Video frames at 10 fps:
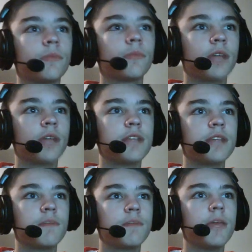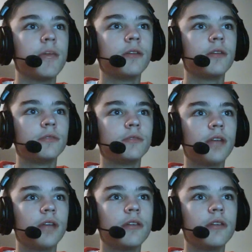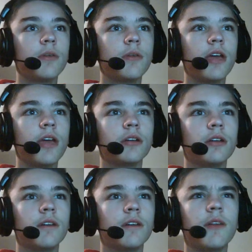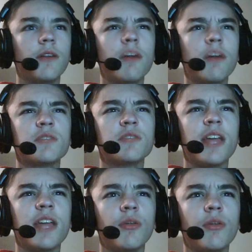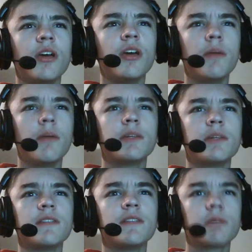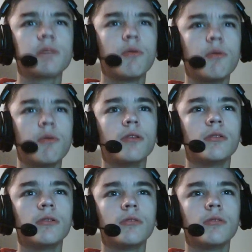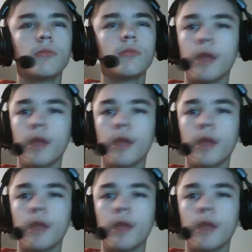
as if the male had no care of how the pouch was handled, but it must have something important, right?